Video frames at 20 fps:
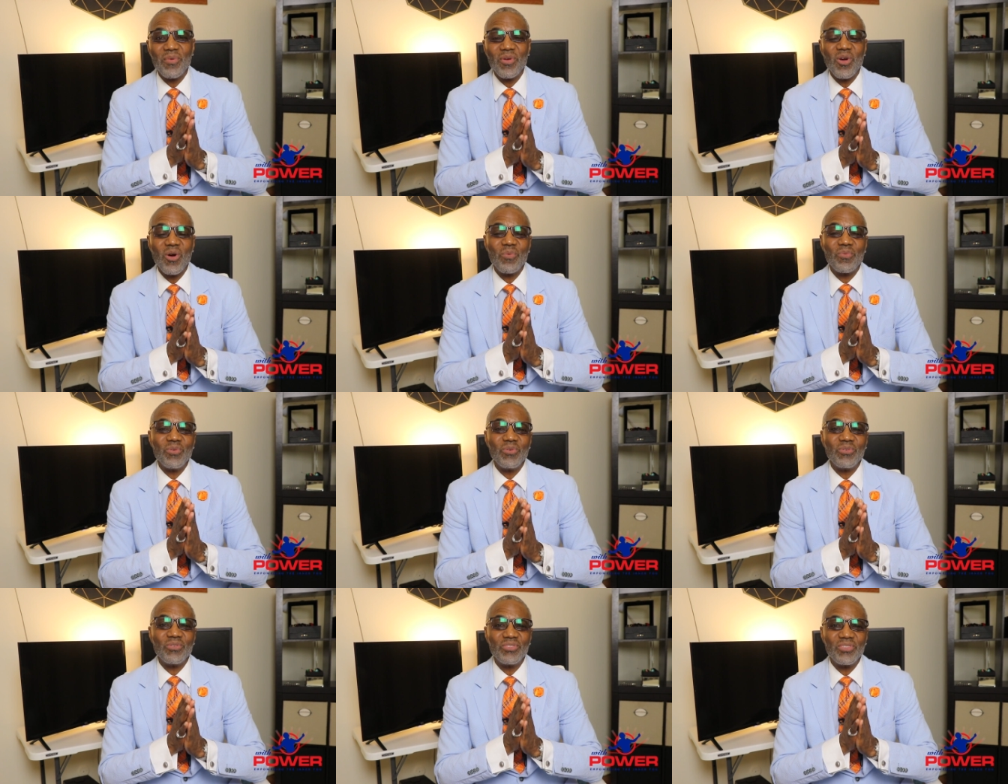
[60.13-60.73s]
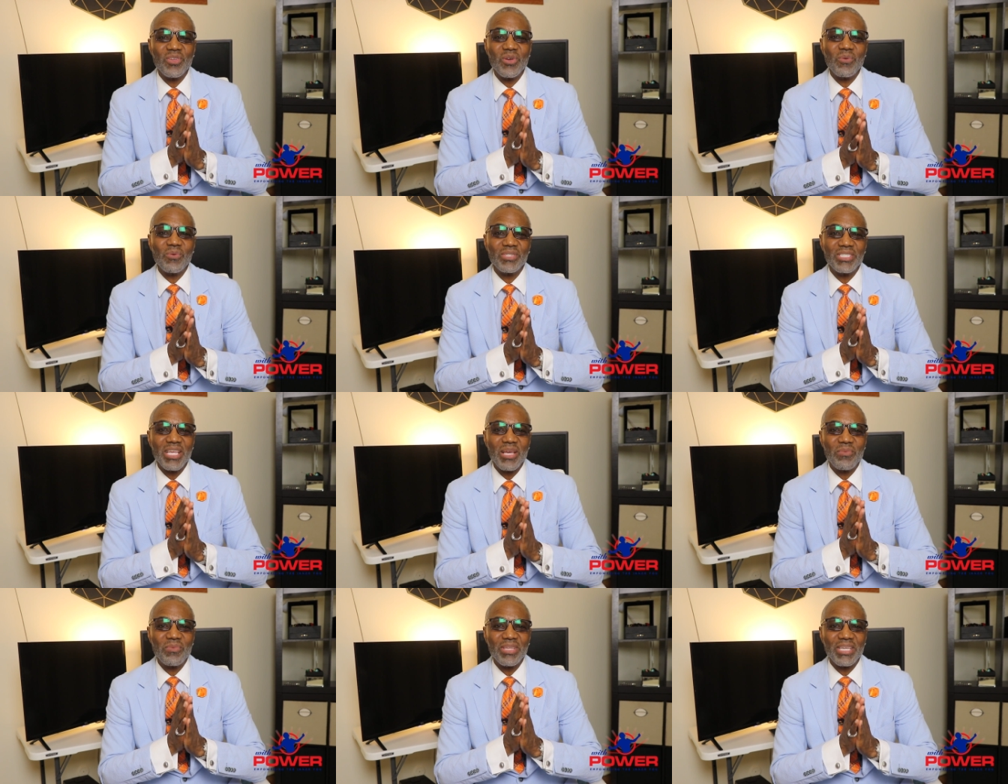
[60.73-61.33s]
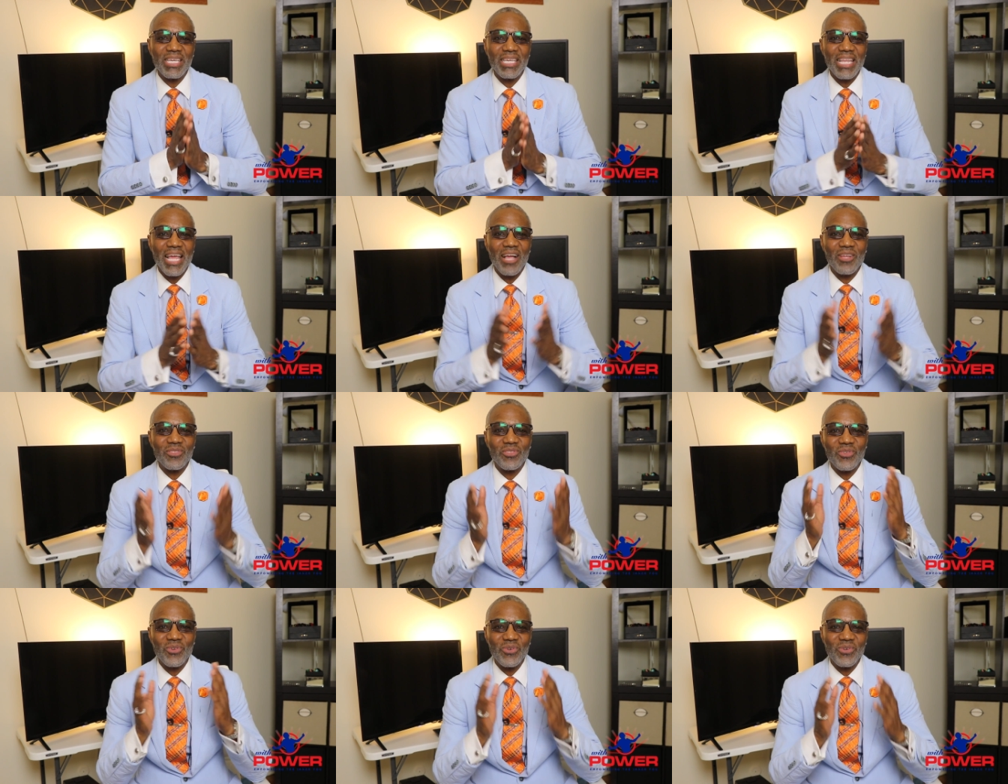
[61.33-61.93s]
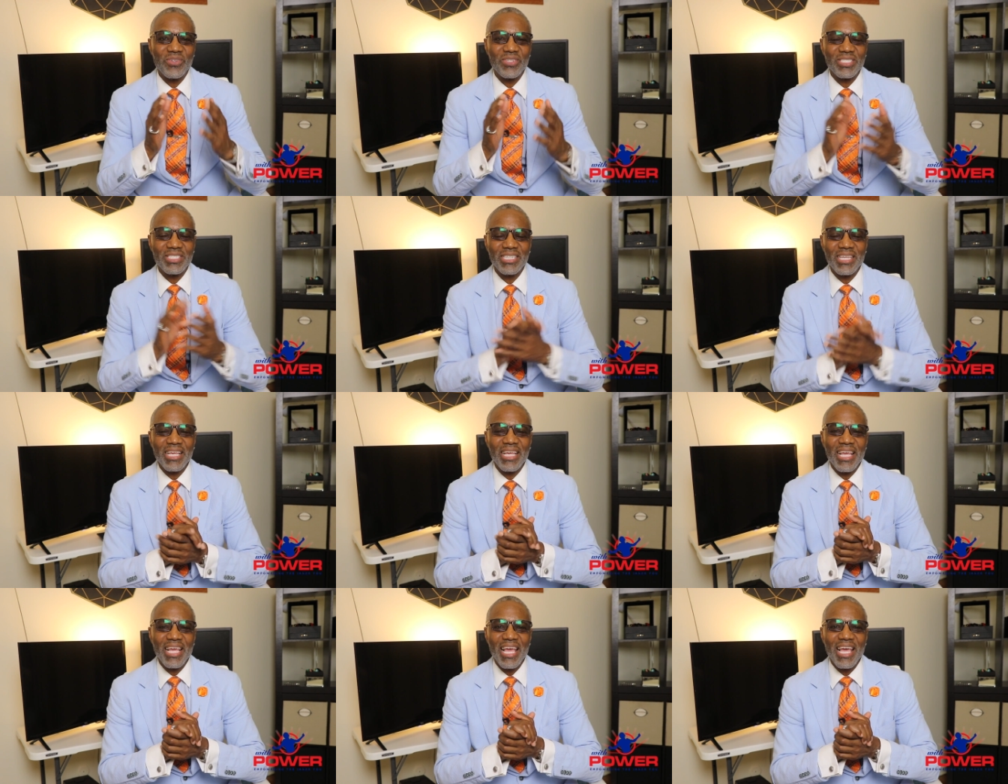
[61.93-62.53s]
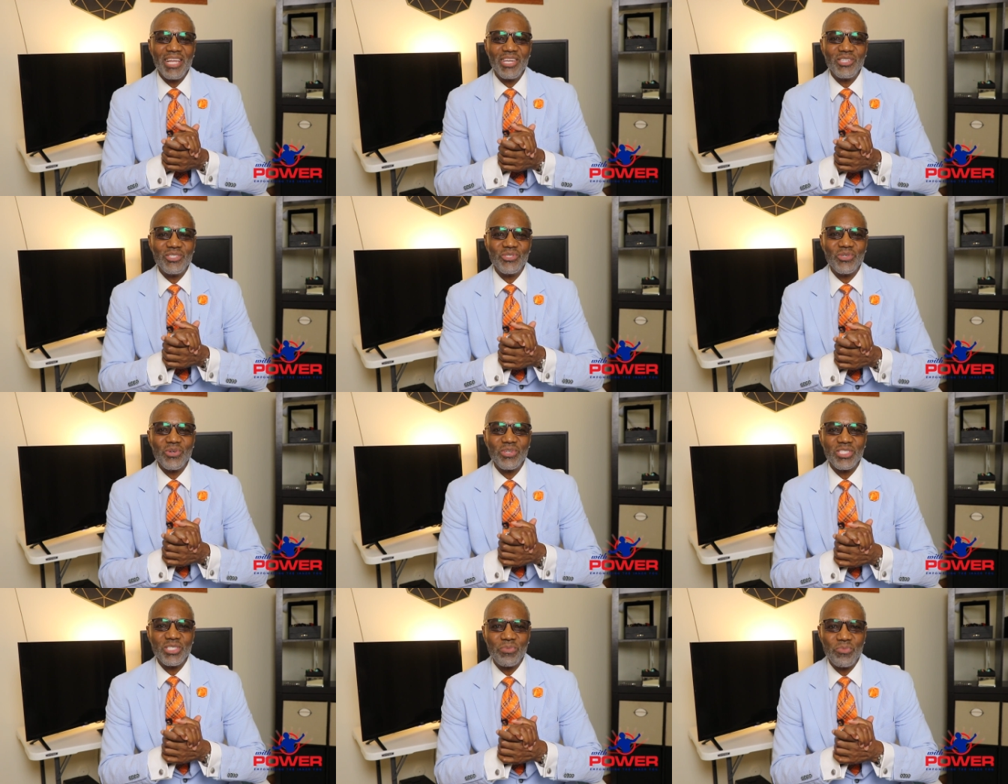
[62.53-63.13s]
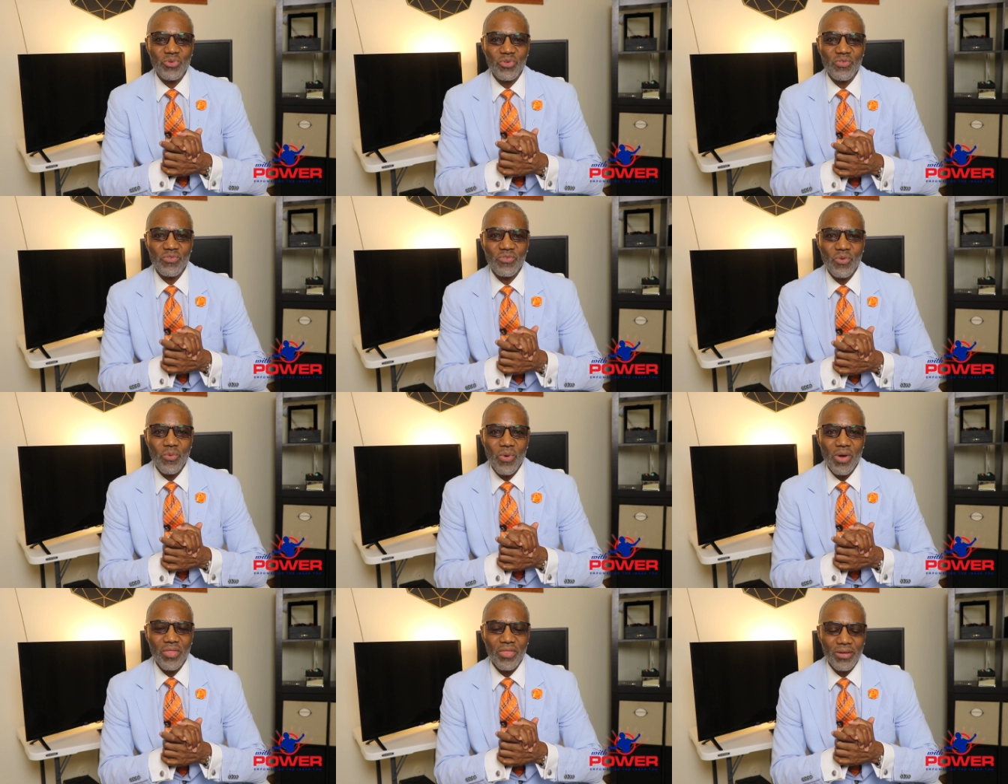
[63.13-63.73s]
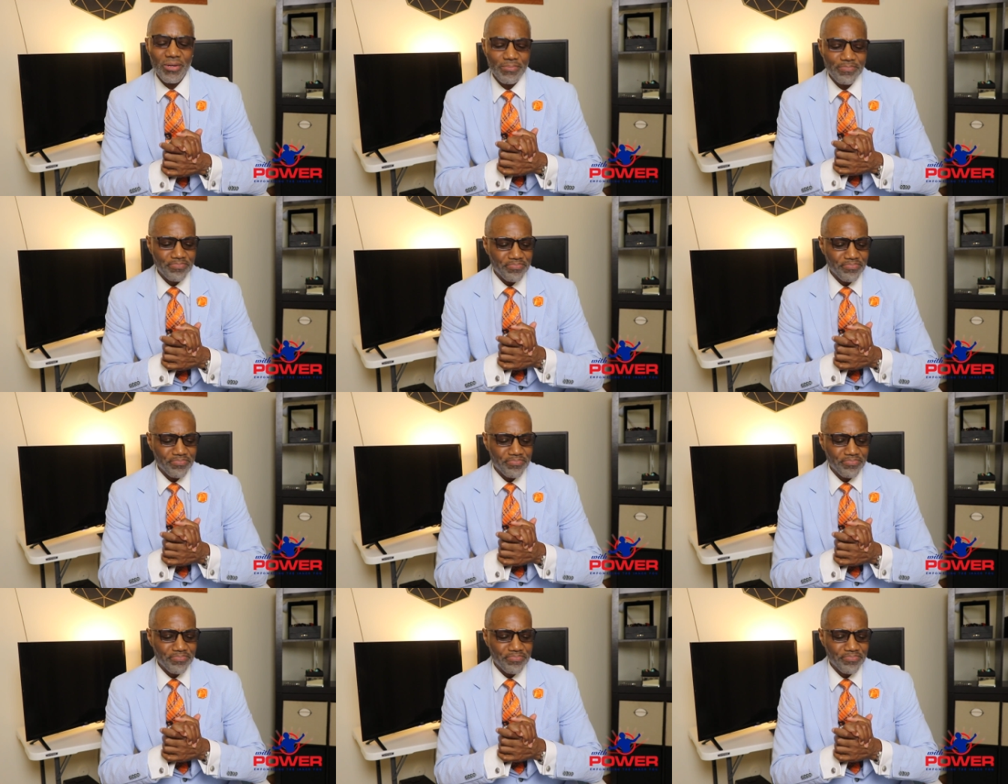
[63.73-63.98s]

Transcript: we hope you still was able to get outdoors and enjoy this beautiful weather.